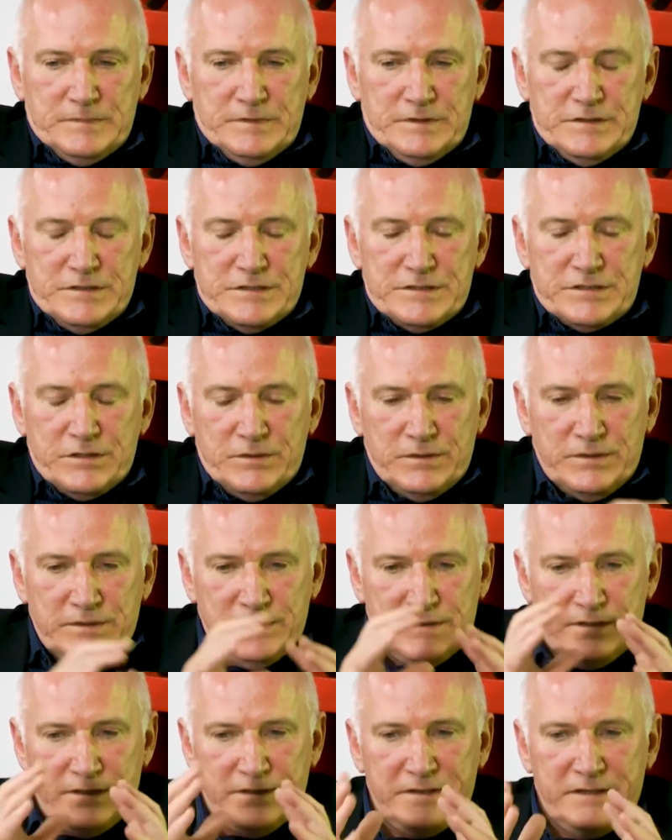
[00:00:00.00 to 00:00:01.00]
So
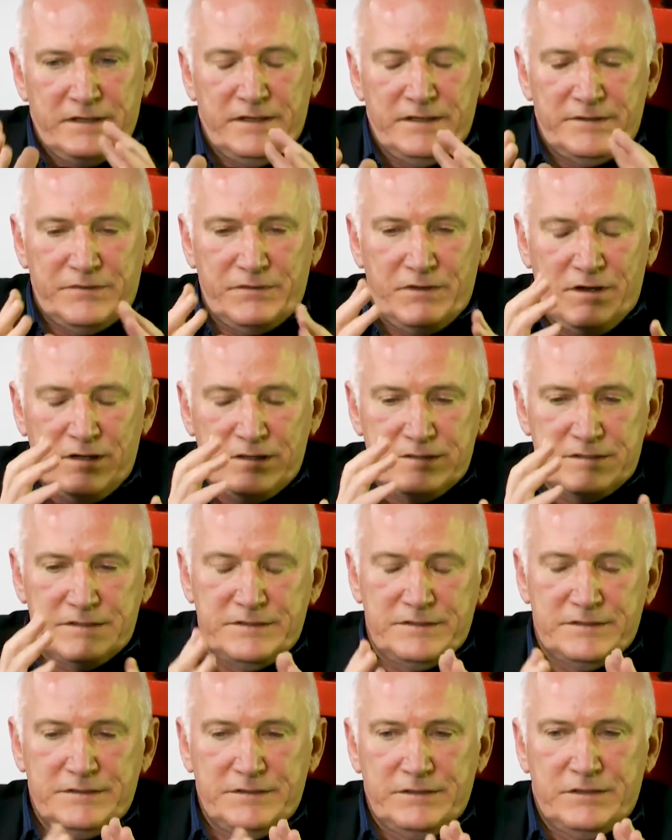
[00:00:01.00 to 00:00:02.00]
I thought,
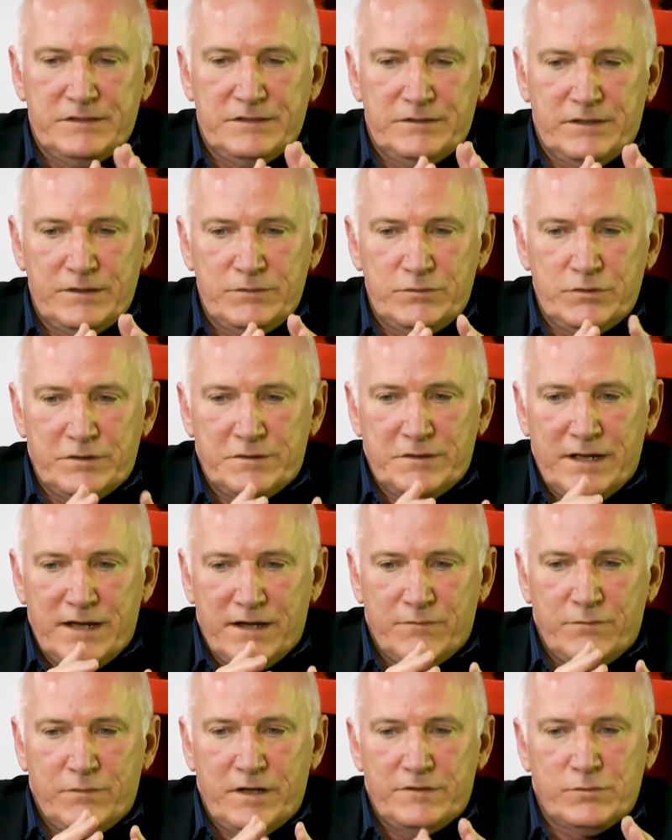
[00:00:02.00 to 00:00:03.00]
I would
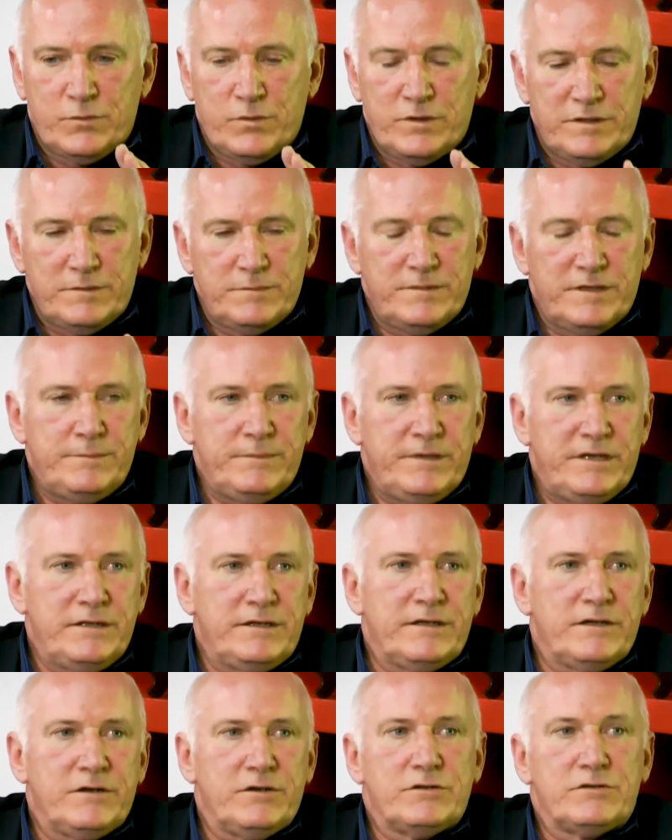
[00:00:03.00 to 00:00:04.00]
have as one of my main
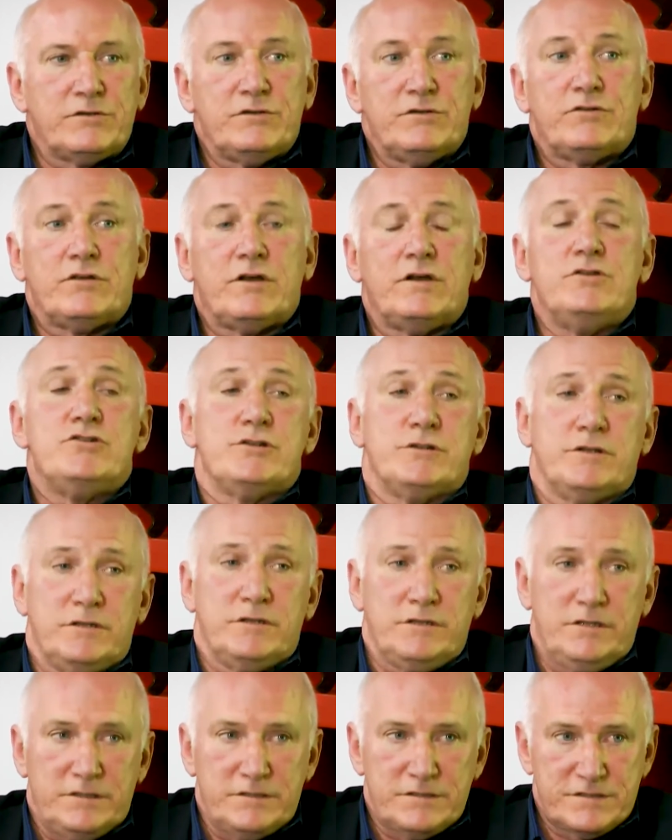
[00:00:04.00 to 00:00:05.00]
characters a
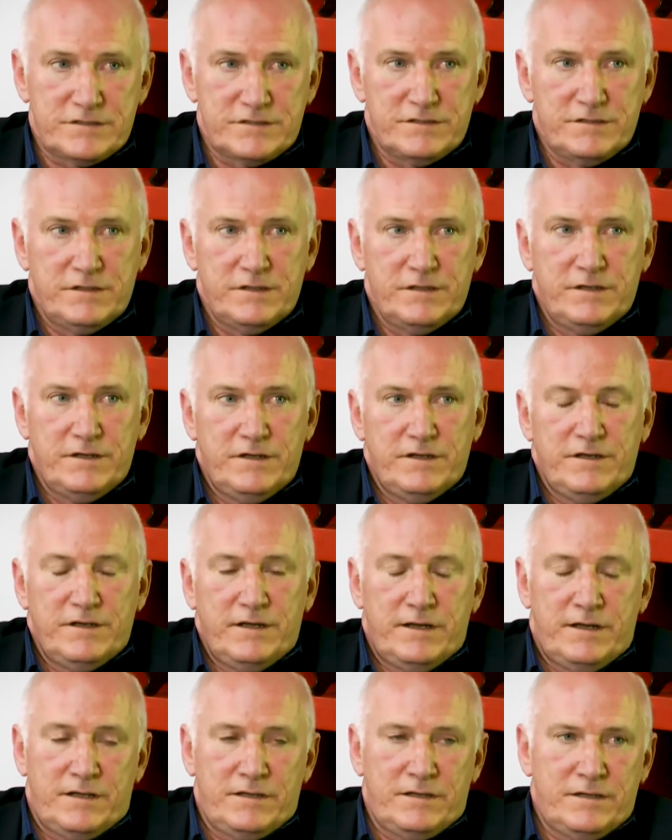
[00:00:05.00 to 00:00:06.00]
journalist.
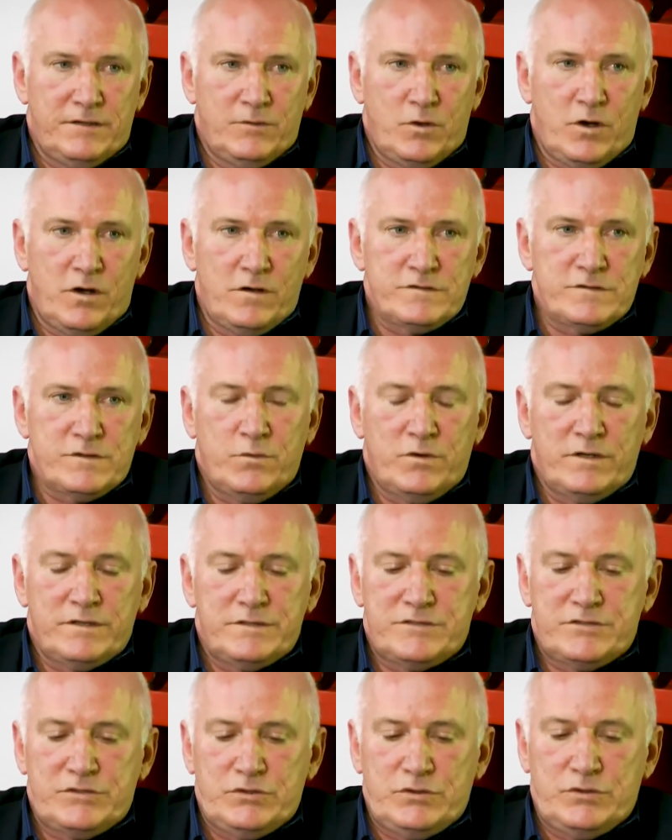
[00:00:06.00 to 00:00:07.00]
And I also want
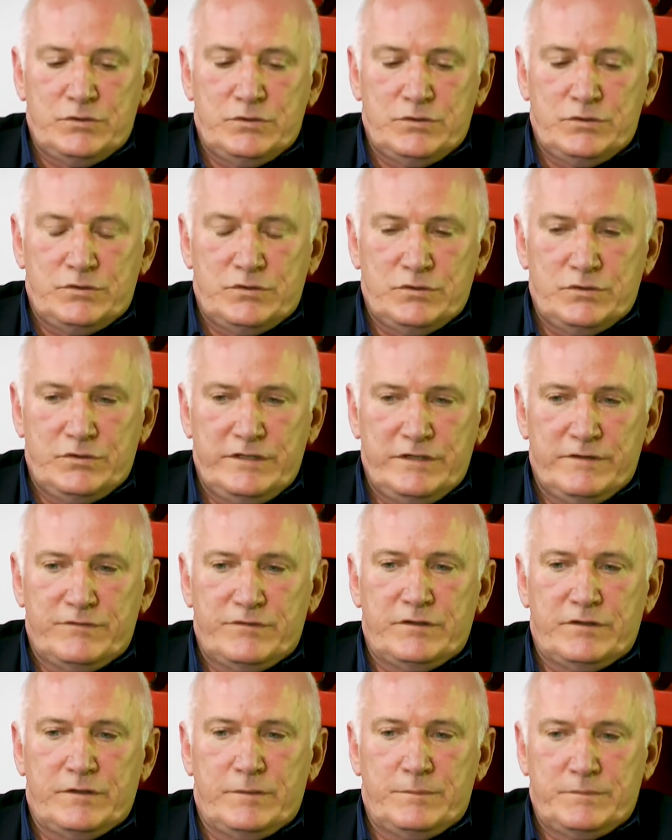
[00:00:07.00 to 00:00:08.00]
to give
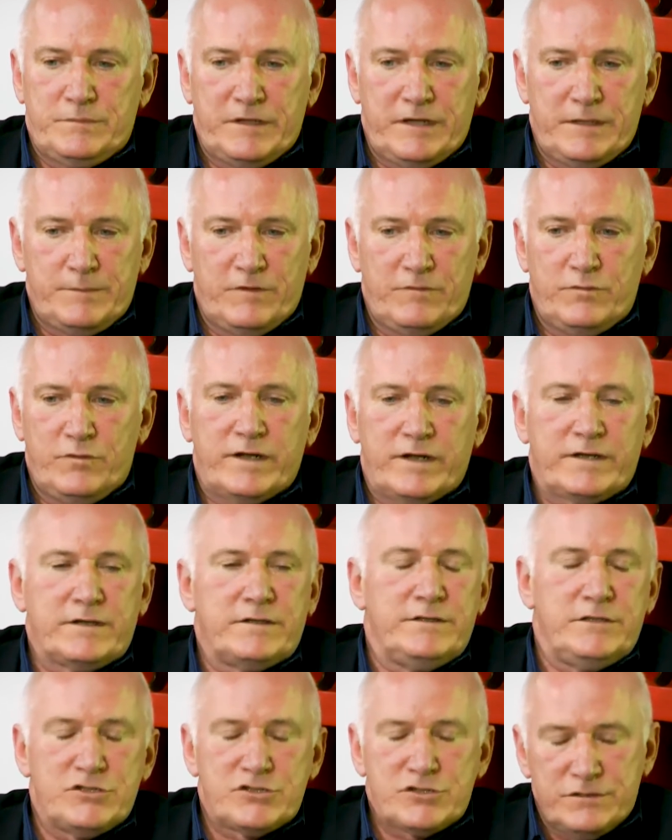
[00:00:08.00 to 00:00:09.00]
some type of
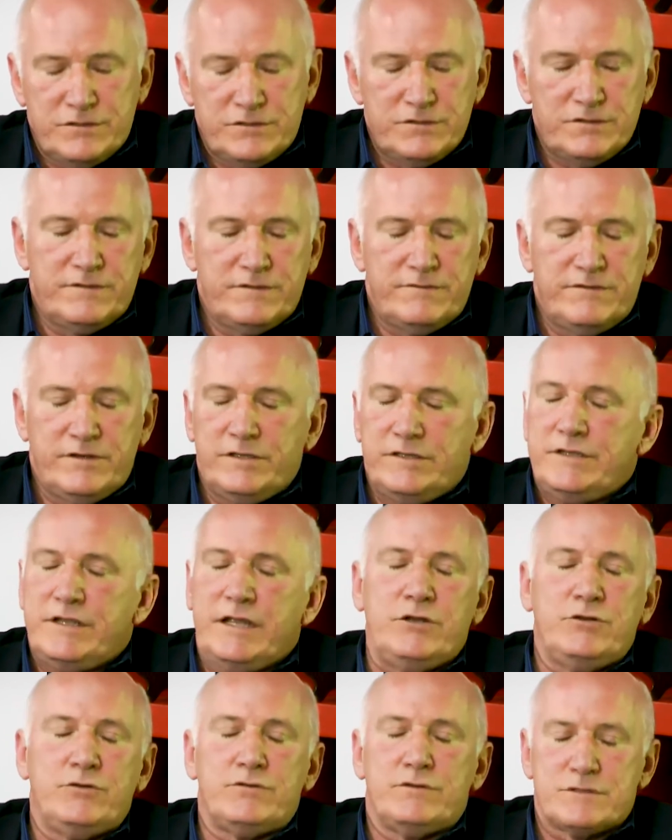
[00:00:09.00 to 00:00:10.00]
recognition to the very
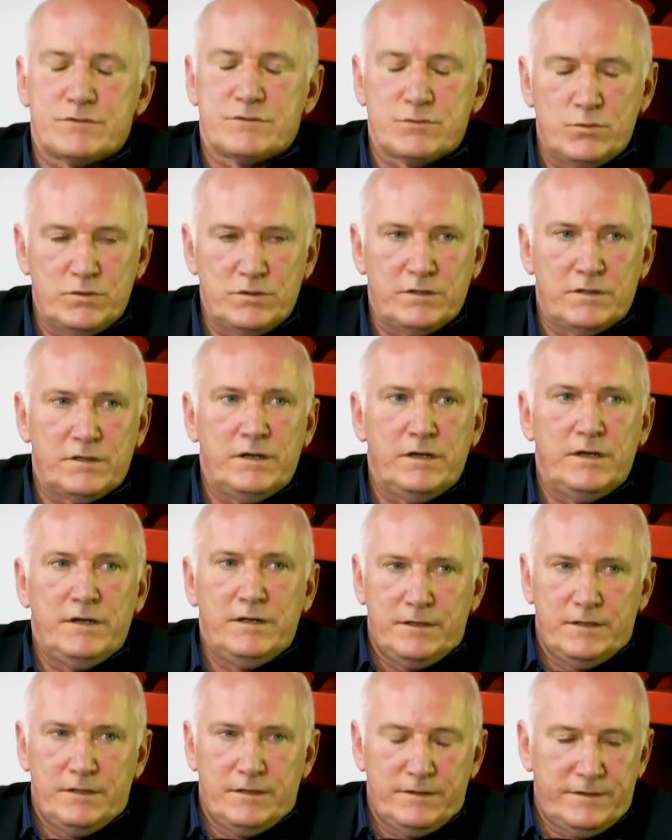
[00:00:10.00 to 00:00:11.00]
dangerous work
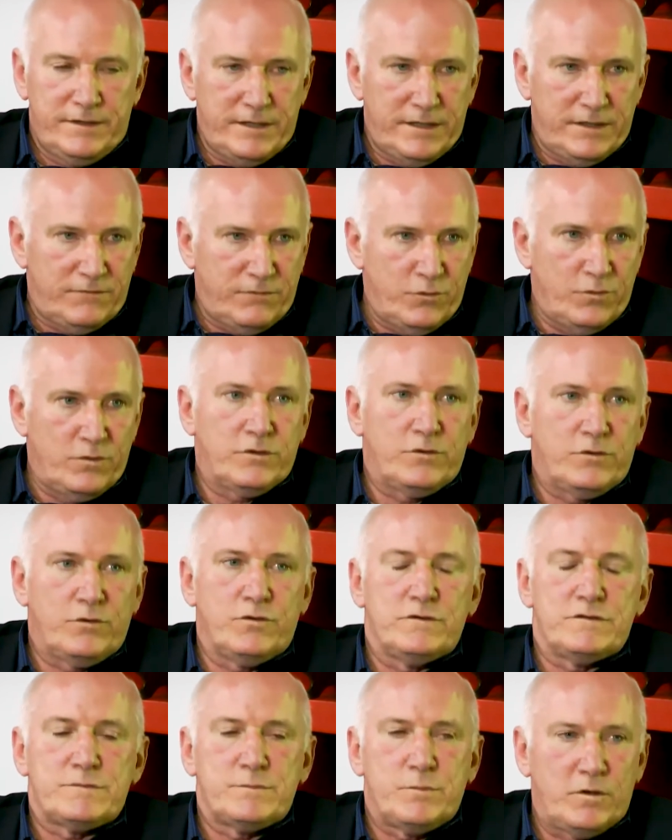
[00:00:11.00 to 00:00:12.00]
that foreign
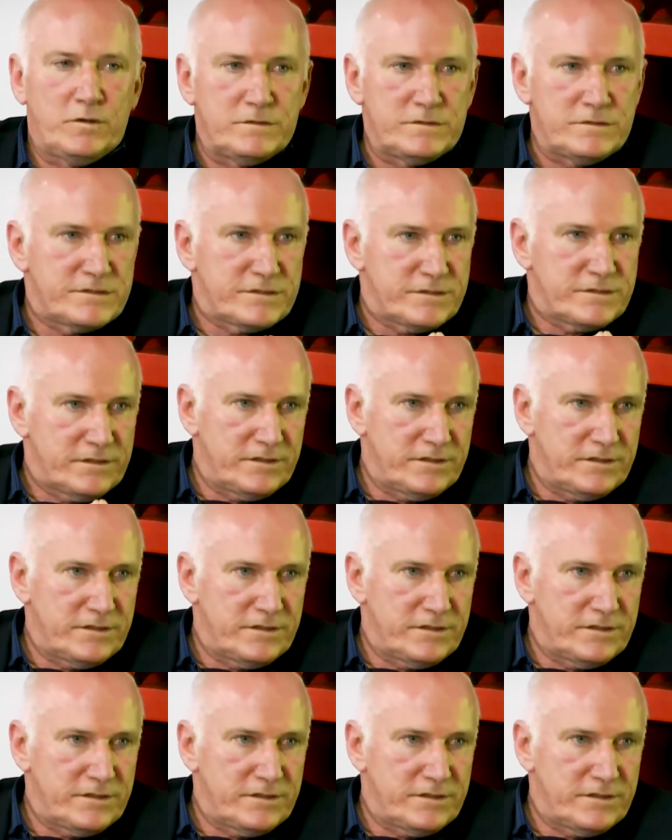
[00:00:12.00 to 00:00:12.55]
correspondents,